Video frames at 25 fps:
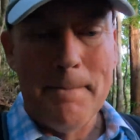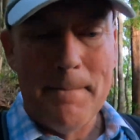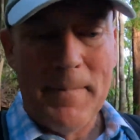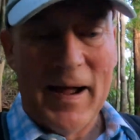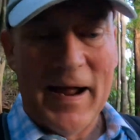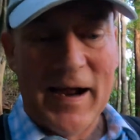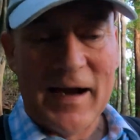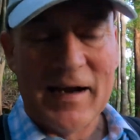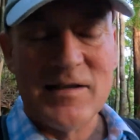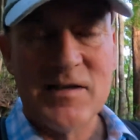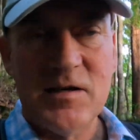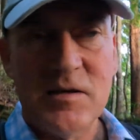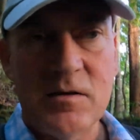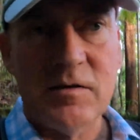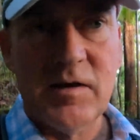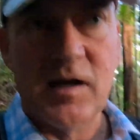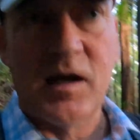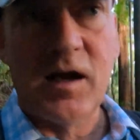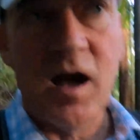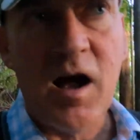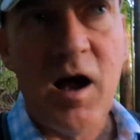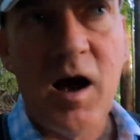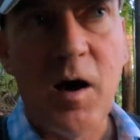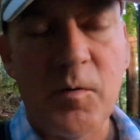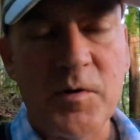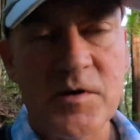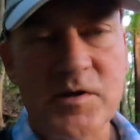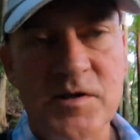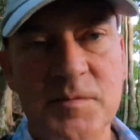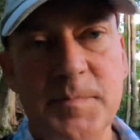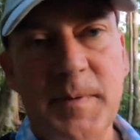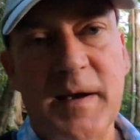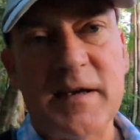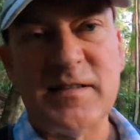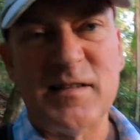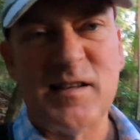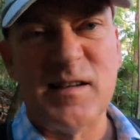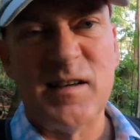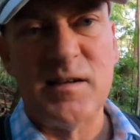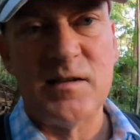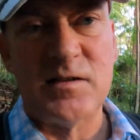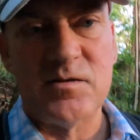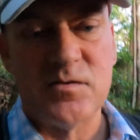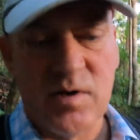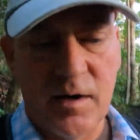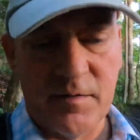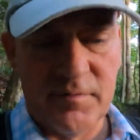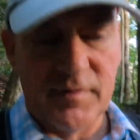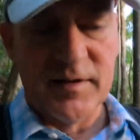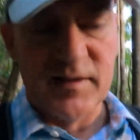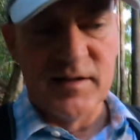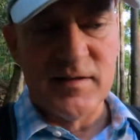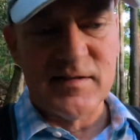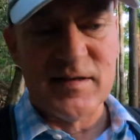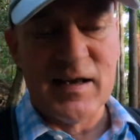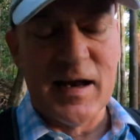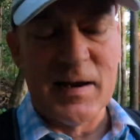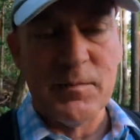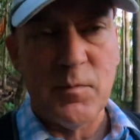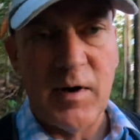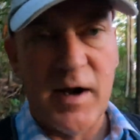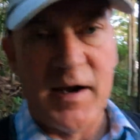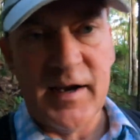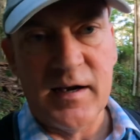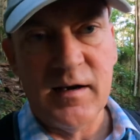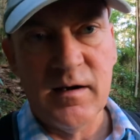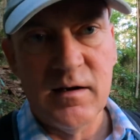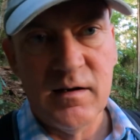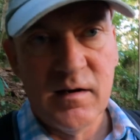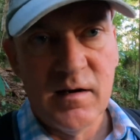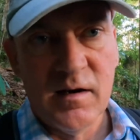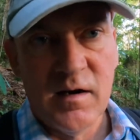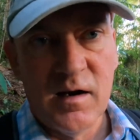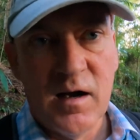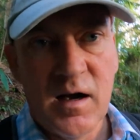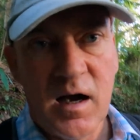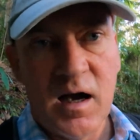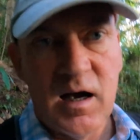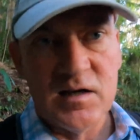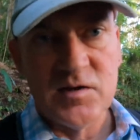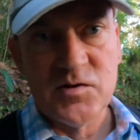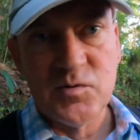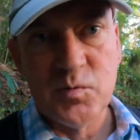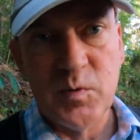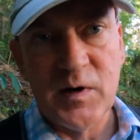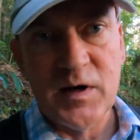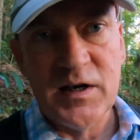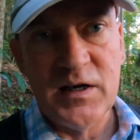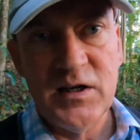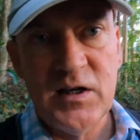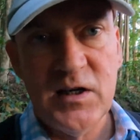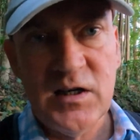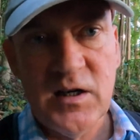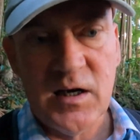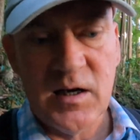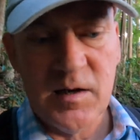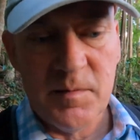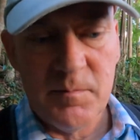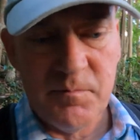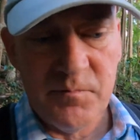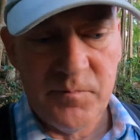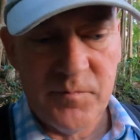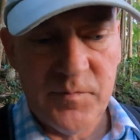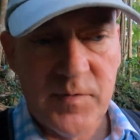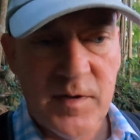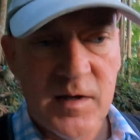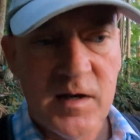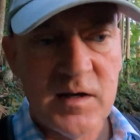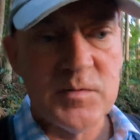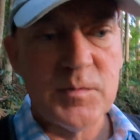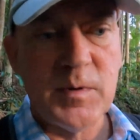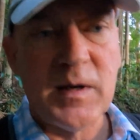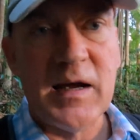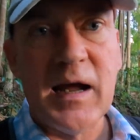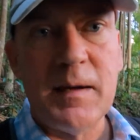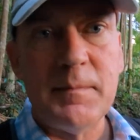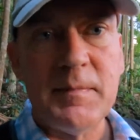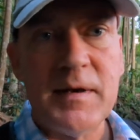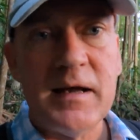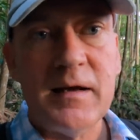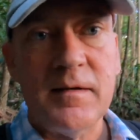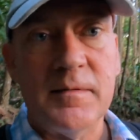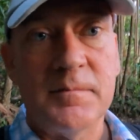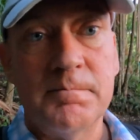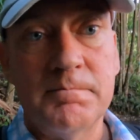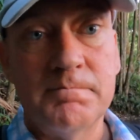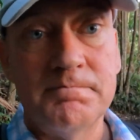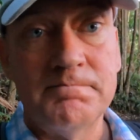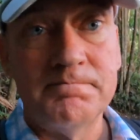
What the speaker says: back to the car, which is basically travelling the same way as we came down.